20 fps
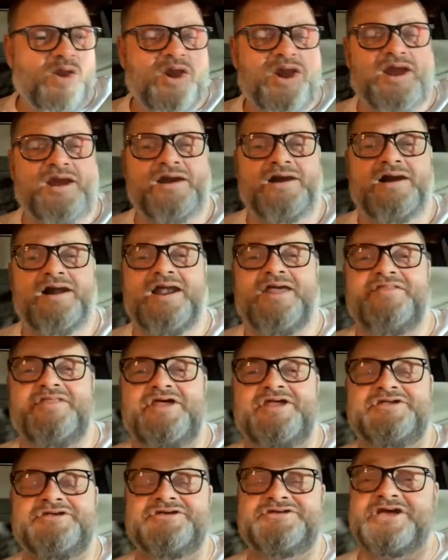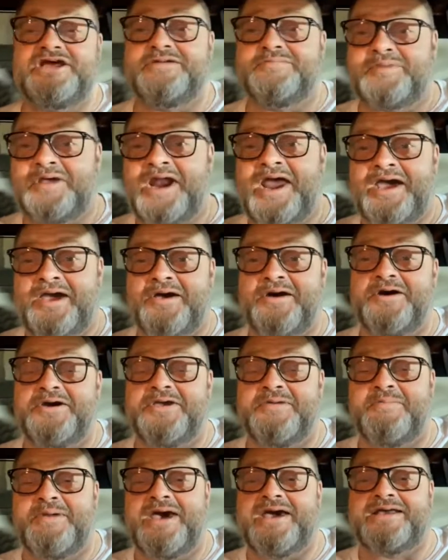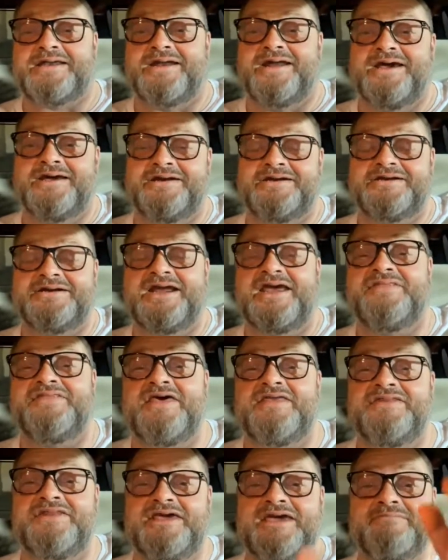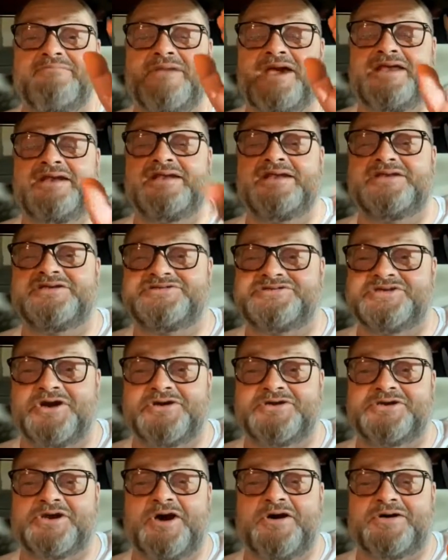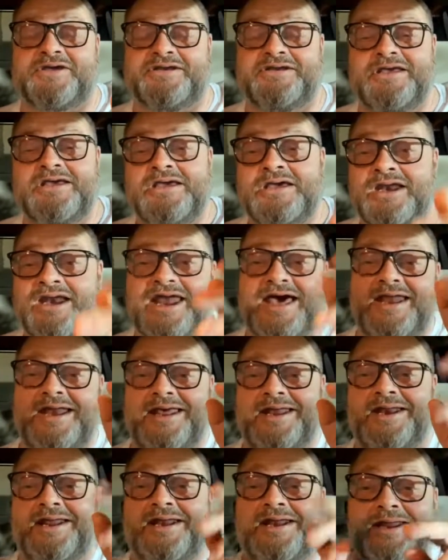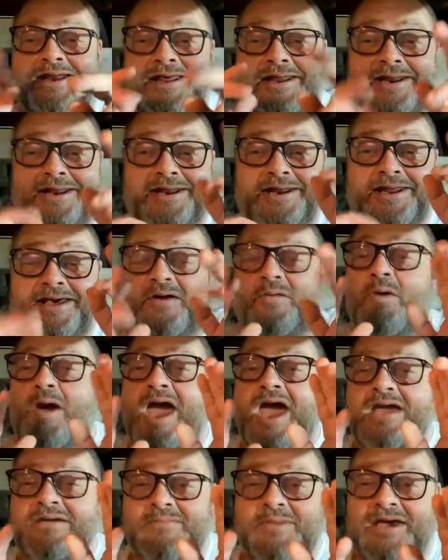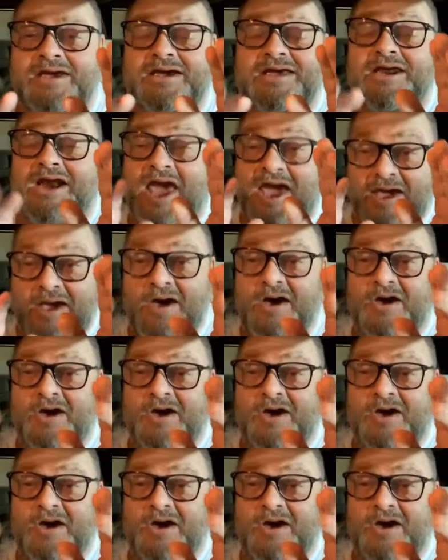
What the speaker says: And then you tell them, "Can I call you back later?" And then they immediately start talking. La la la la la la la. Hey man, can I call you